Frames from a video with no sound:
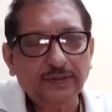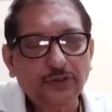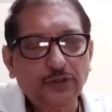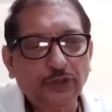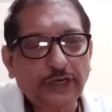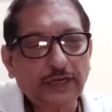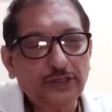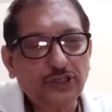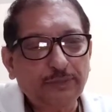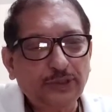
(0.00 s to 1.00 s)
to the
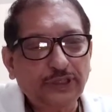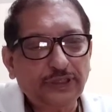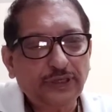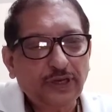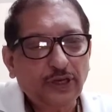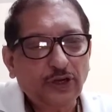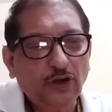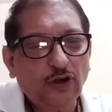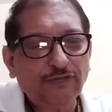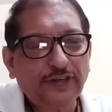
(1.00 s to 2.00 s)
conception
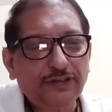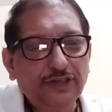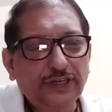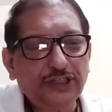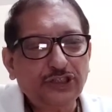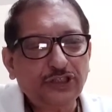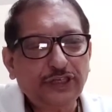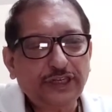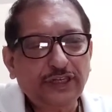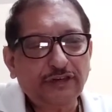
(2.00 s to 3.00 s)
of a
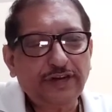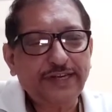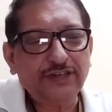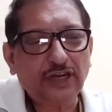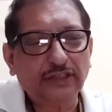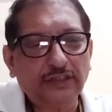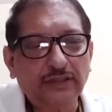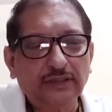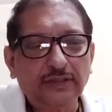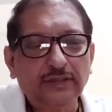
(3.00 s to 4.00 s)
traditionally great uncle.
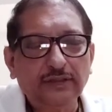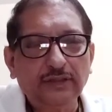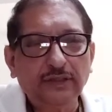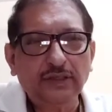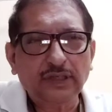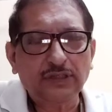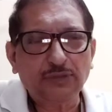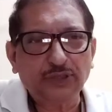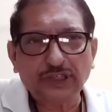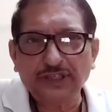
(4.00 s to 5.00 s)

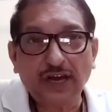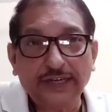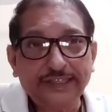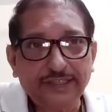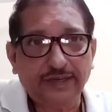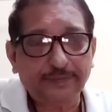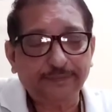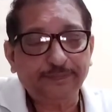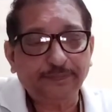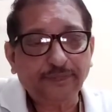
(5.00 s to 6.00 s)
Conception is the idea
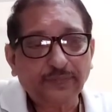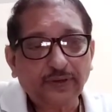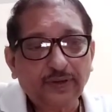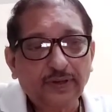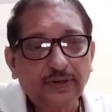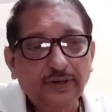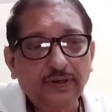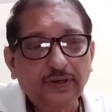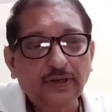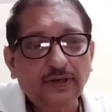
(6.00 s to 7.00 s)

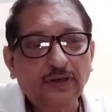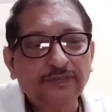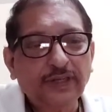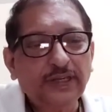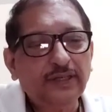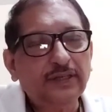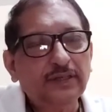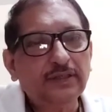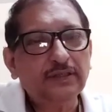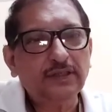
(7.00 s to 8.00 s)
of a
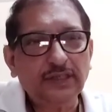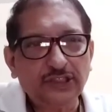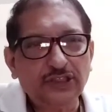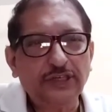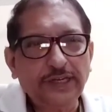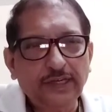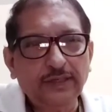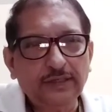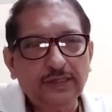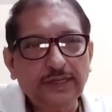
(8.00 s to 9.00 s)
traditionally in
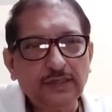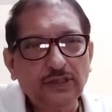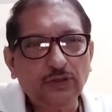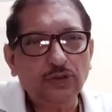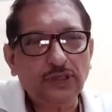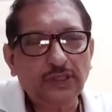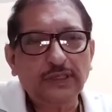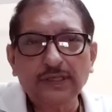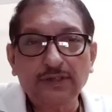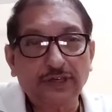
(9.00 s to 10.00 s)
the sense used in the
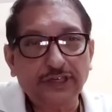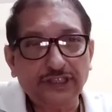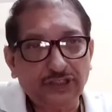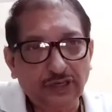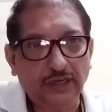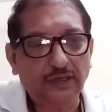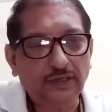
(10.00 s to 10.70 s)
sense traditional